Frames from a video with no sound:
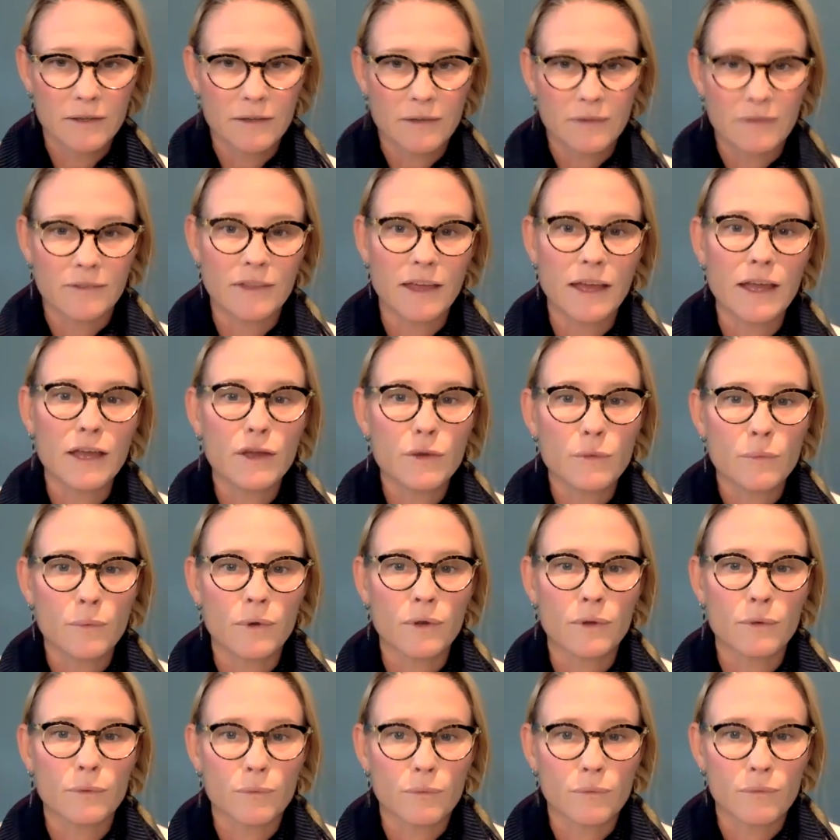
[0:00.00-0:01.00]
they
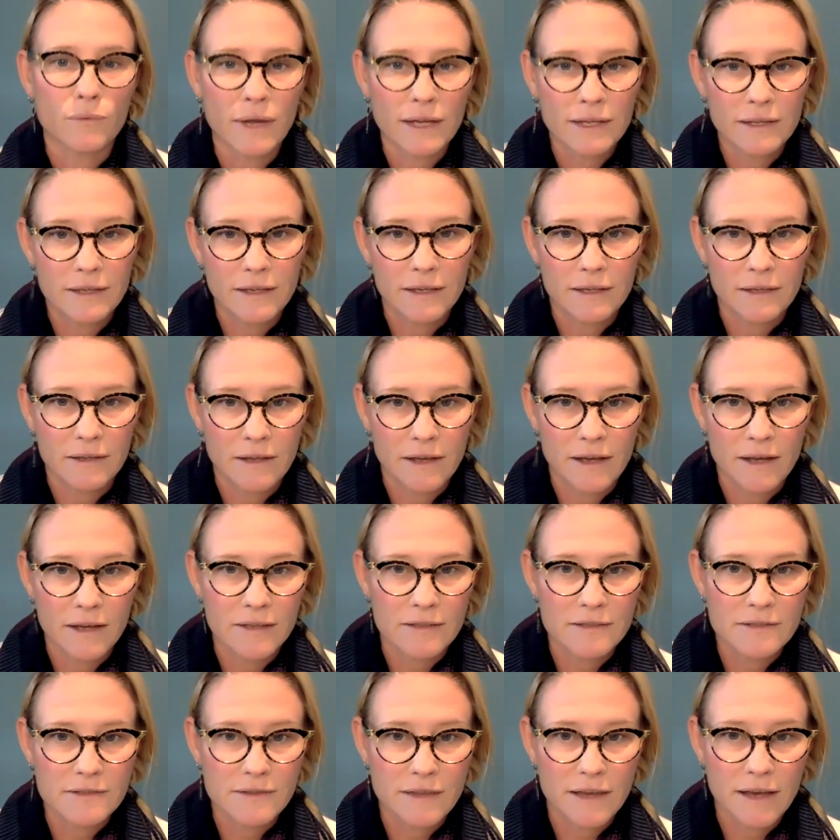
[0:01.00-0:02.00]
will
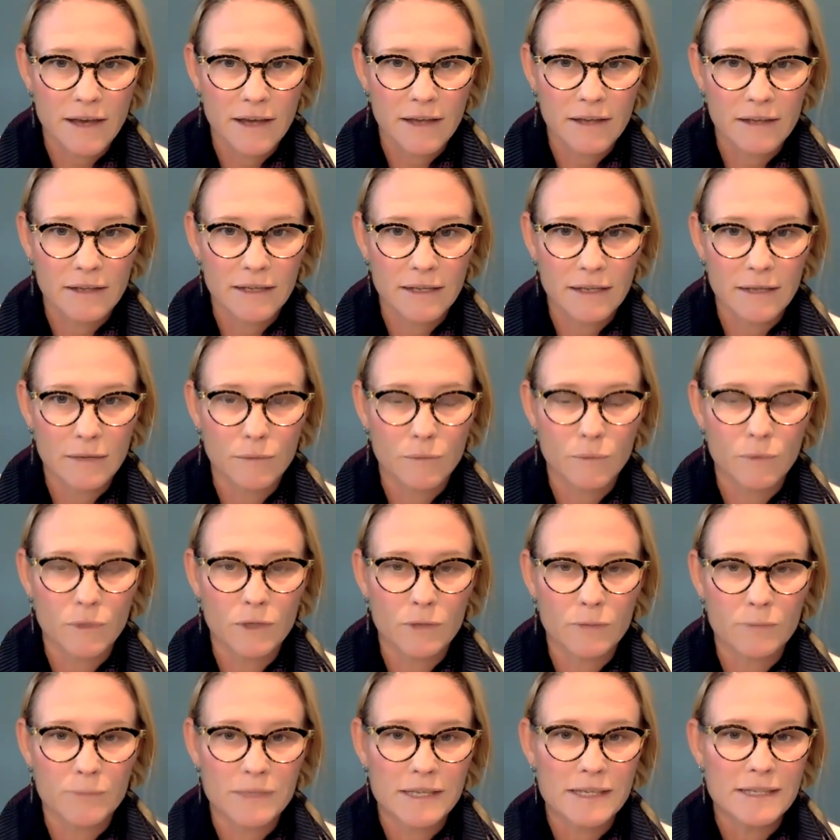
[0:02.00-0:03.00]
recognize that. It
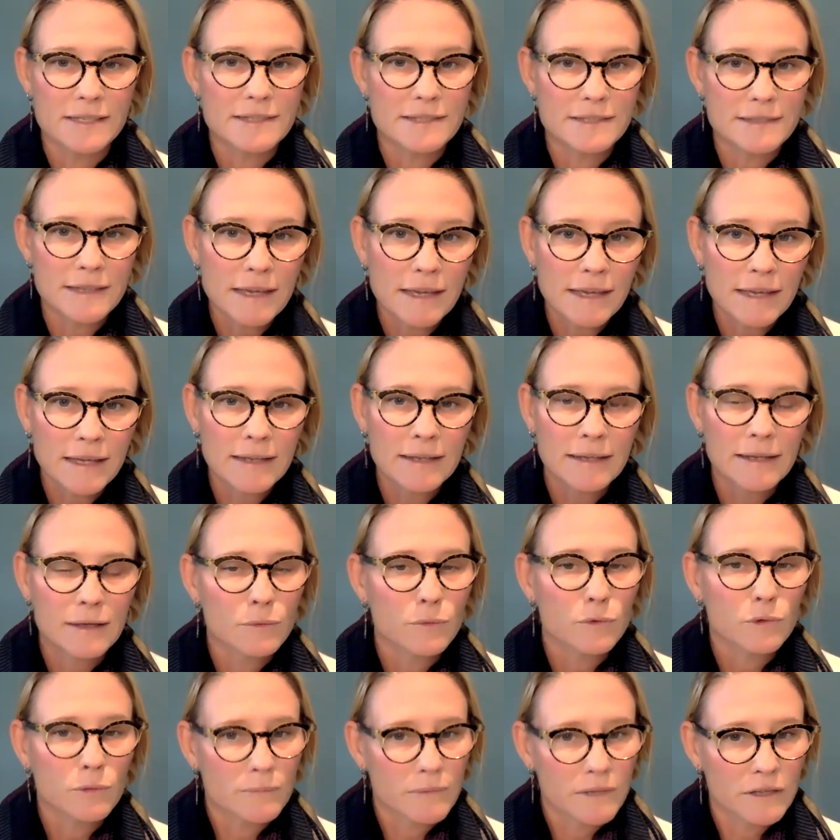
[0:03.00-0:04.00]
will be seen, it
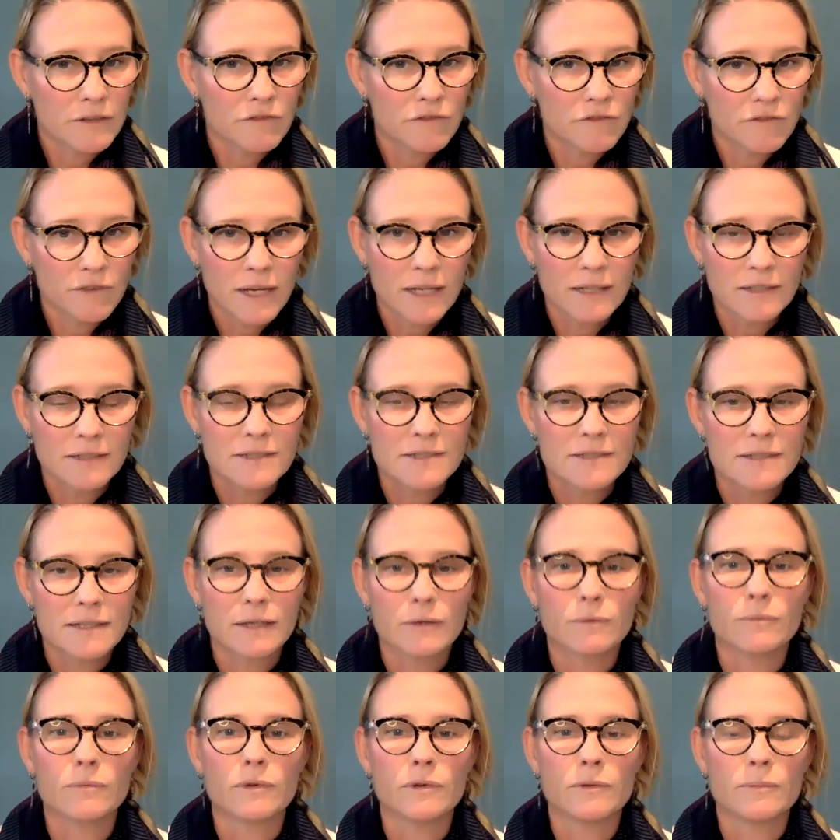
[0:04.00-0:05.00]
will be felt,
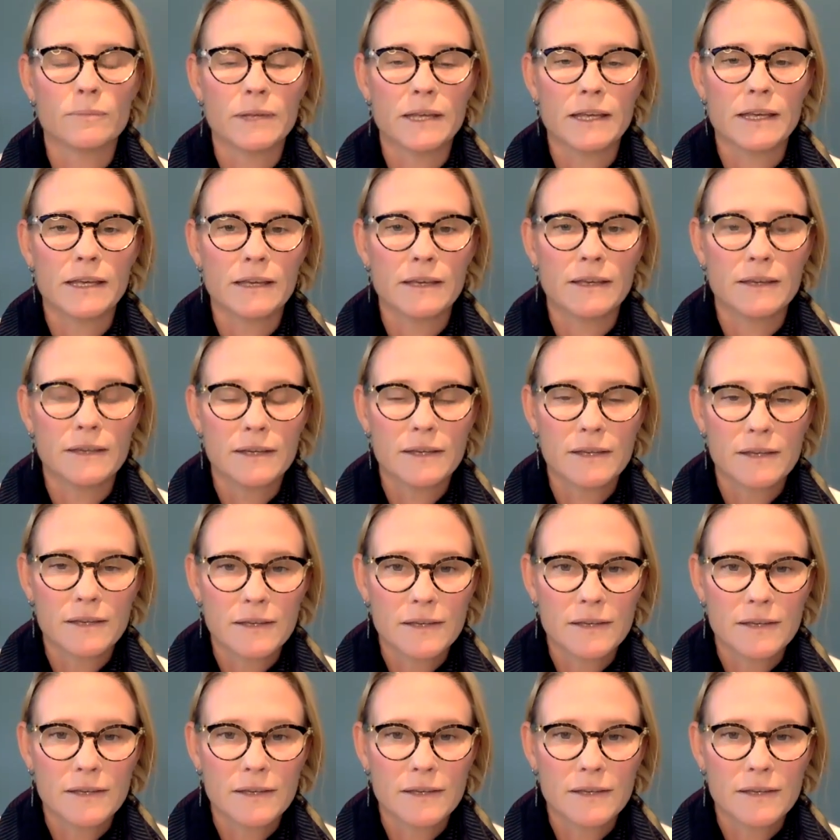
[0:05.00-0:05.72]
it will be